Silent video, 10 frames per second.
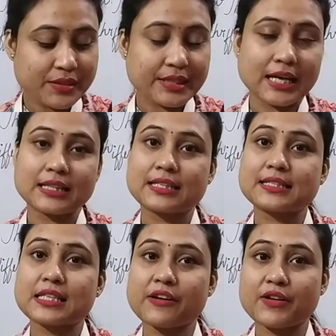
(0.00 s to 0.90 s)
Then the
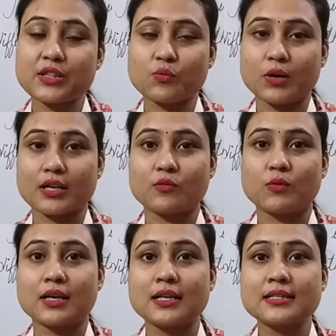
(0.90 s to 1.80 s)
seventh one
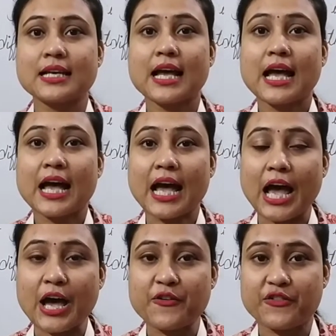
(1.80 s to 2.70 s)
was
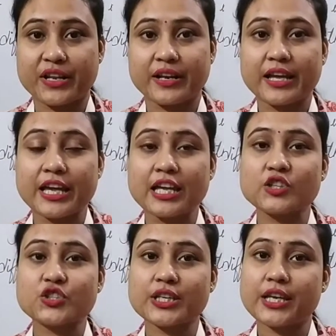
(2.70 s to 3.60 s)
heaven,
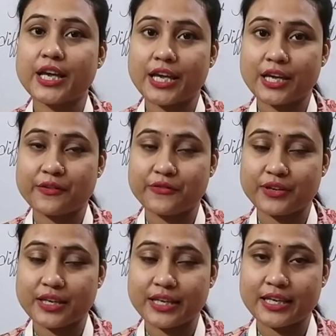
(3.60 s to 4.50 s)

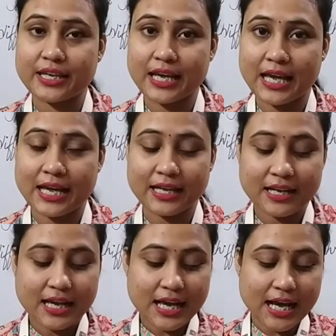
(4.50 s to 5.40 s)
H-E-A-V-E-N.
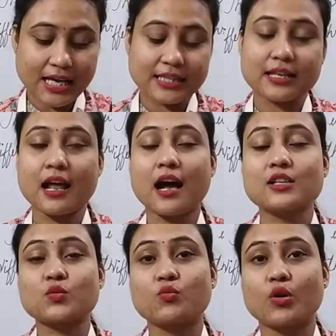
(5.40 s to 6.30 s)
And the
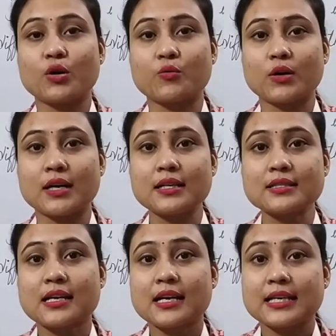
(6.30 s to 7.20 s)
last word
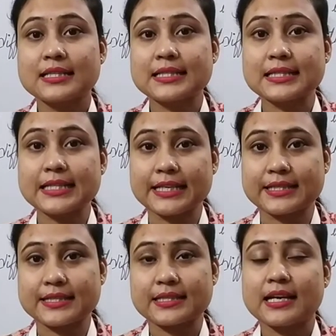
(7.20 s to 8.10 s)
was
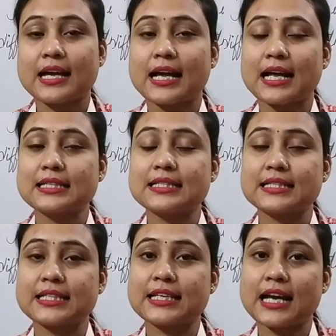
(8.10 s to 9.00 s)
sticks,
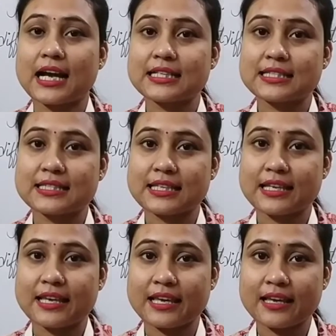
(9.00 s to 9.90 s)

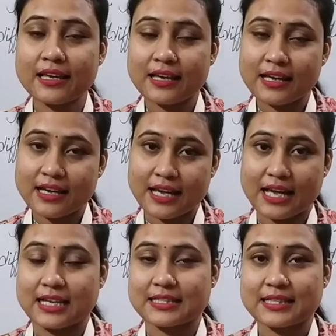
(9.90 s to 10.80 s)

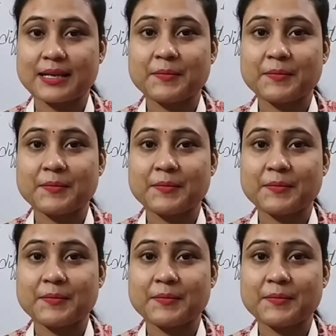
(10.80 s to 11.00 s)
S-T-I-C-K-S.